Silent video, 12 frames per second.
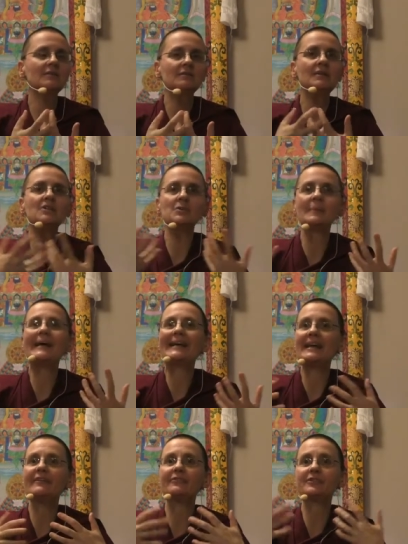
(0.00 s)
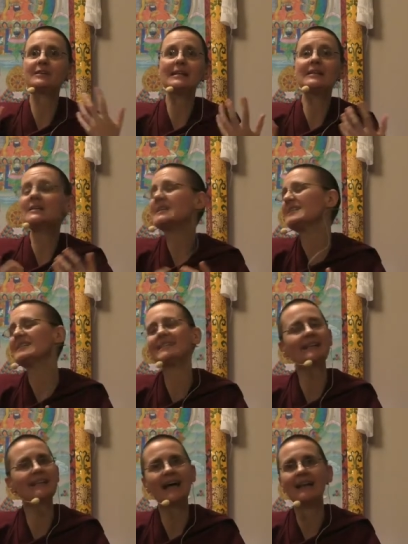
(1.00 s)
need to make an effort, and it doesn't
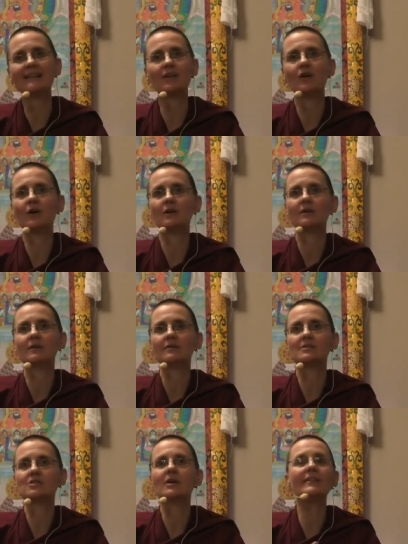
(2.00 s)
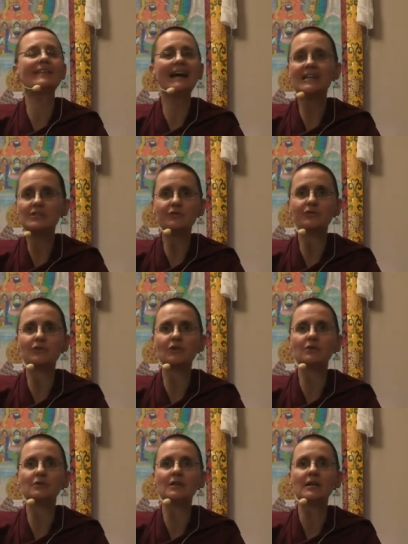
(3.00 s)
take that long. It's not that
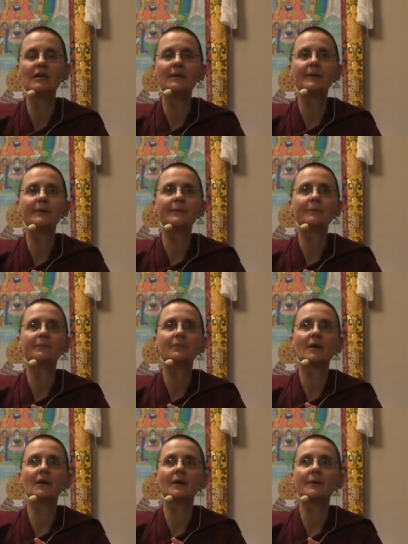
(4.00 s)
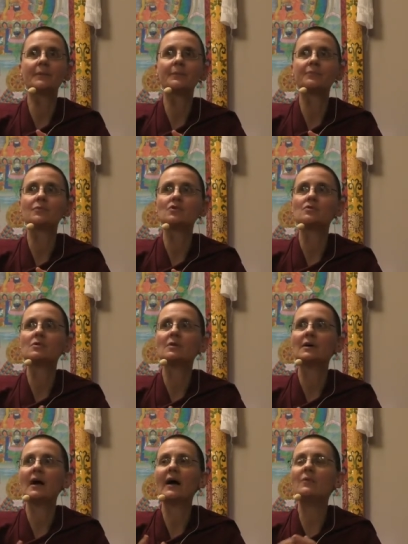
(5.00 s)
difficult. Um,
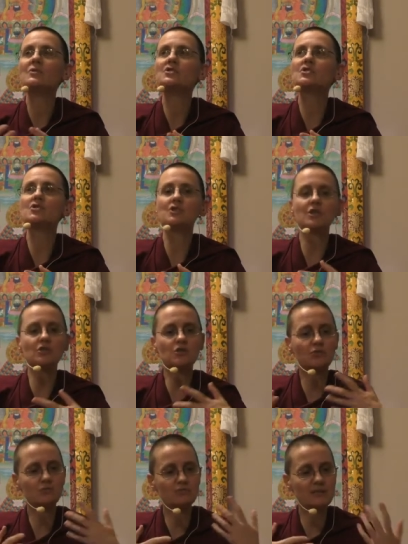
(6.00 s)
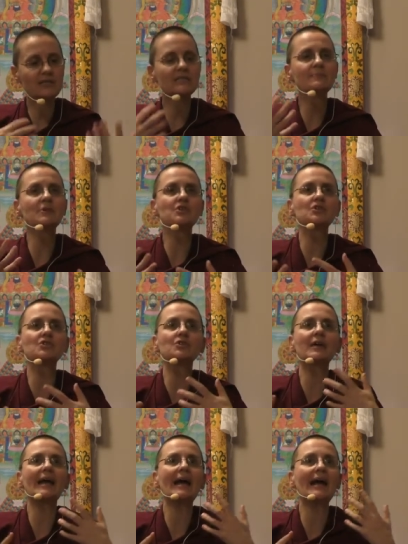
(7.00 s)
I would suggest to read as much as you
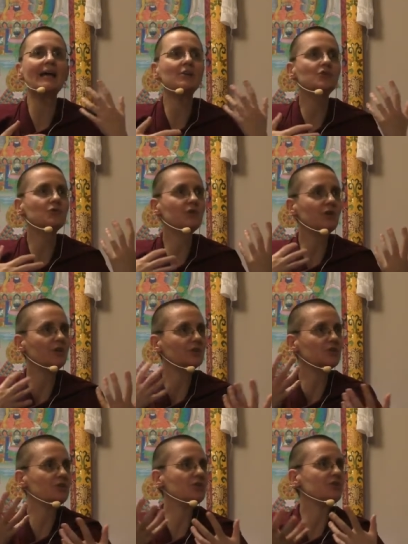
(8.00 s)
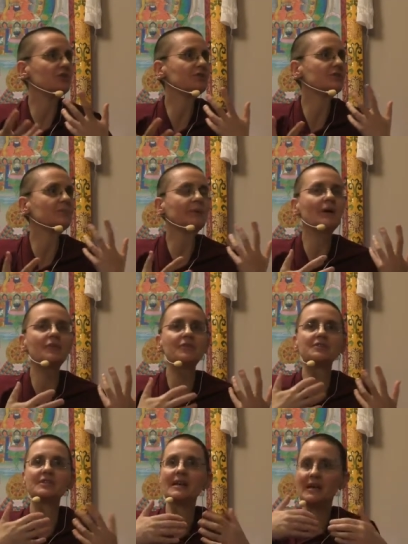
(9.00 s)
can, to hear teachings about
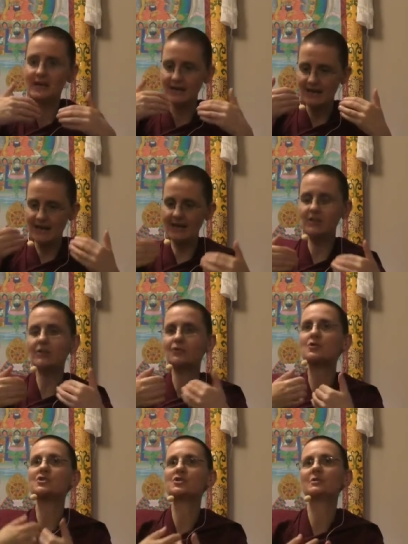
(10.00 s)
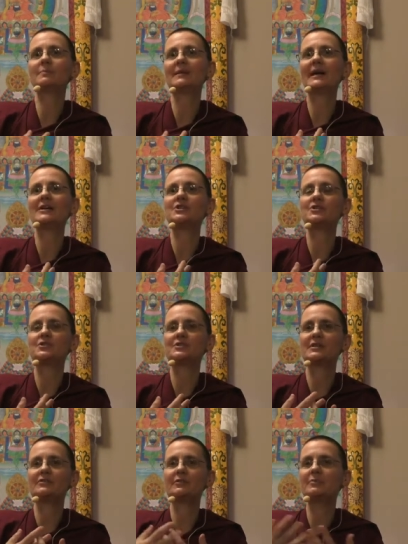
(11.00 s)
this, and of course to apply it to
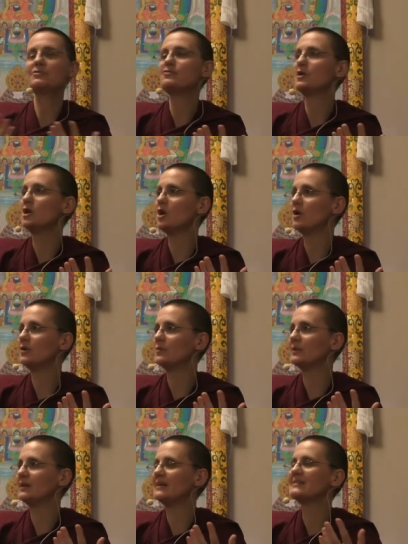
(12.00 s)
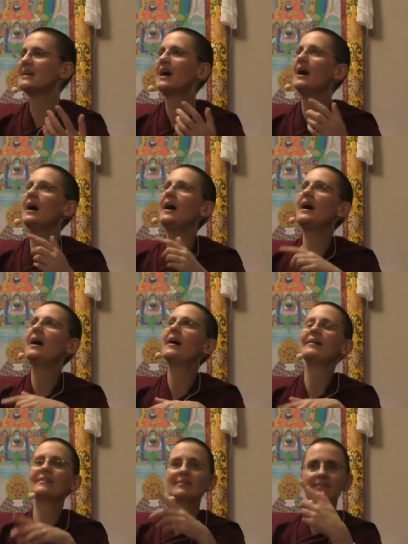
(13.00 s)
yourself. But before long you realize, ah,
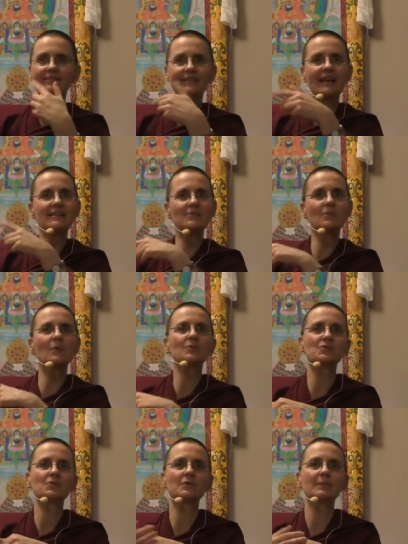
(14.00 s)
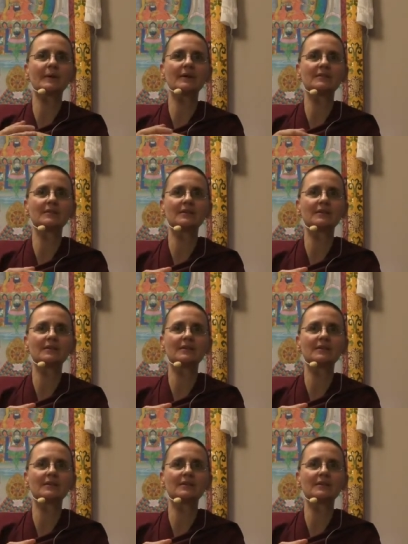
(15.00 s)
that's what we talk about.